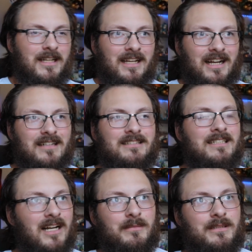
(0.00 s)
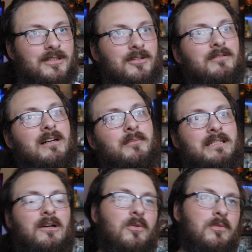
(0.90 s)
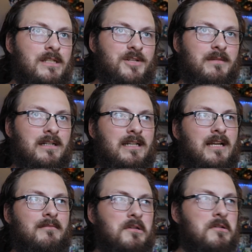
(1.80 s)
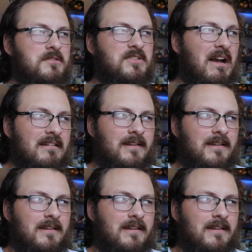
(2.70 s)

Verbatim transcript: And I see comments going around about the old Digimon games. Those sucked.